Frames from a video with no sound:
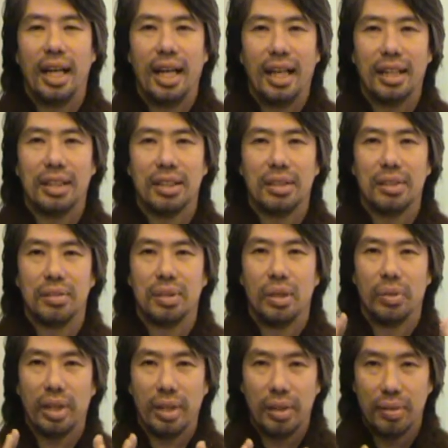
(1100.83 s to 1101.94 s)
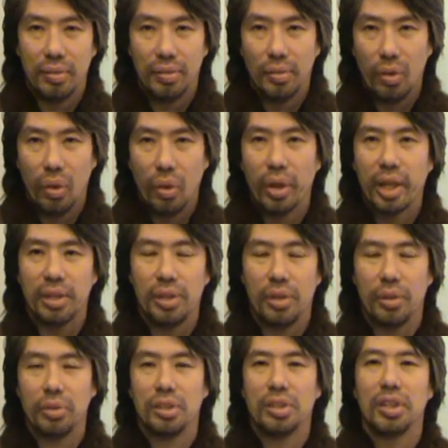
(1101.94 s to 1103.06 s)
And you can look at your
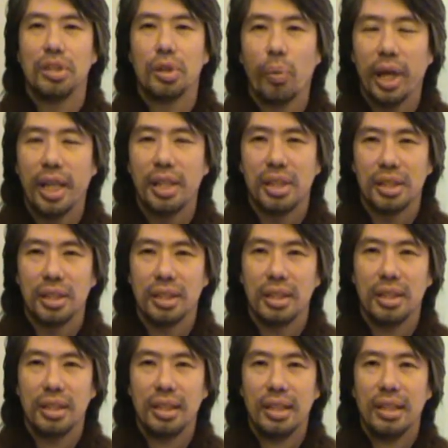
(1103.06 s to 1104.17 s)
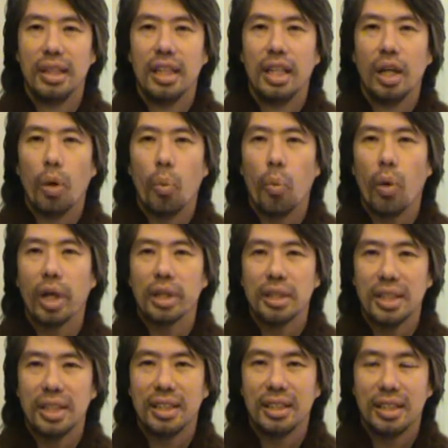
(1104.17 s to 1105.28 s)
own situation. What
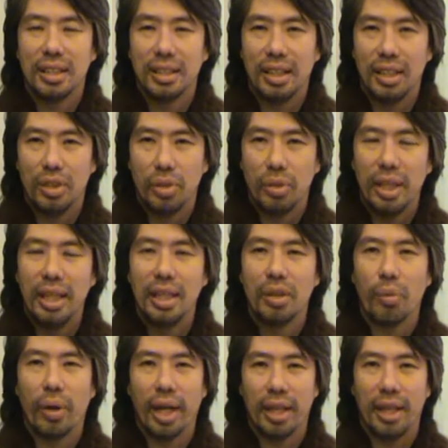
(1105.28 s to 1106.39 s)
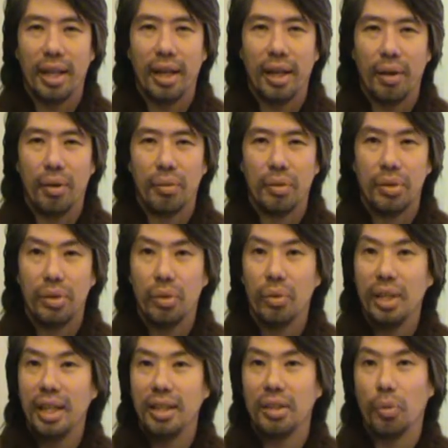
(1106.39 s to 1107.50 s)
is it that you need right now? Do you
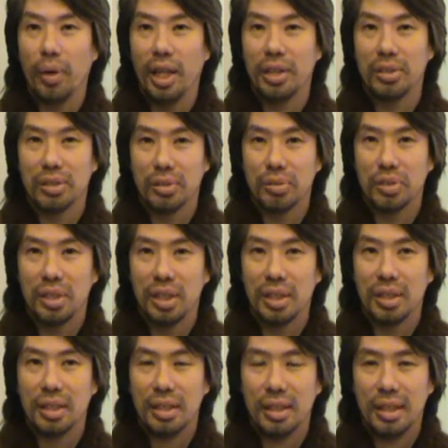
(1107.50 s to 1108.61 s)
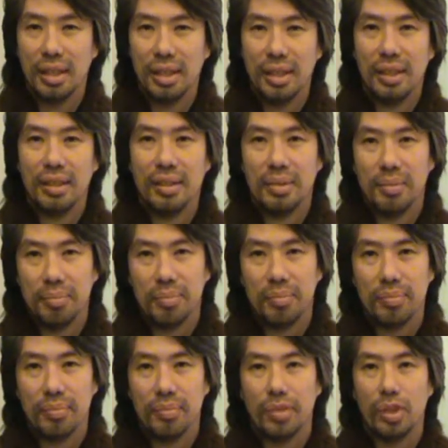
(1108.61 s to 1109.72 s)
need the wages of sin
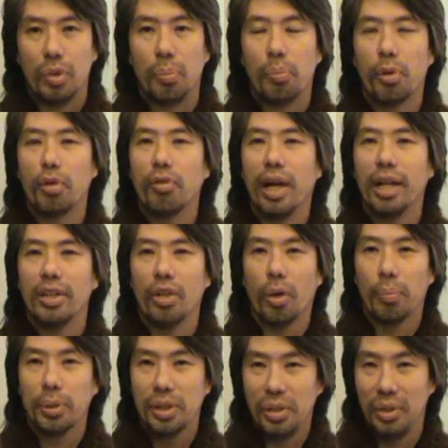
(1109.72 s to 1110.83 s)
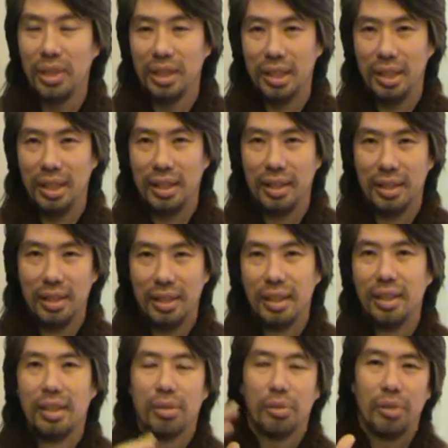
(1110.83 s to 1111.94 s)
to provide opportunity
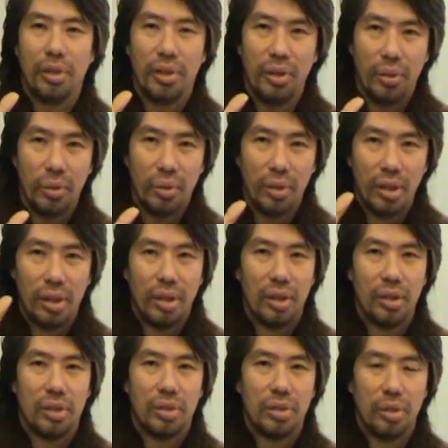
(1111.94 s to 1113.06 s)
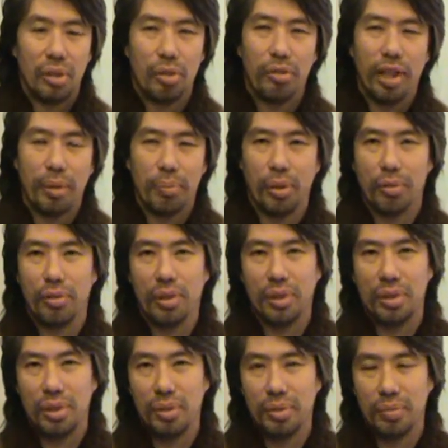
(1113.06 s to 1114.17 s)
for you to develop your
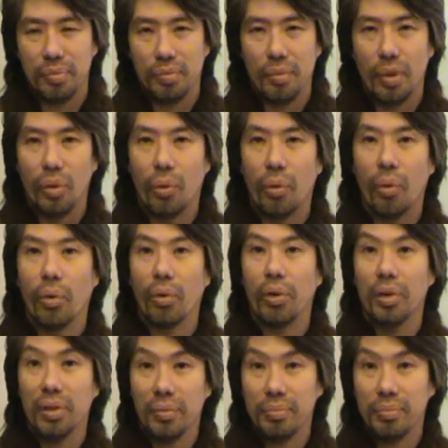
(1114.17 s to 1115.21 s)
virtue? Or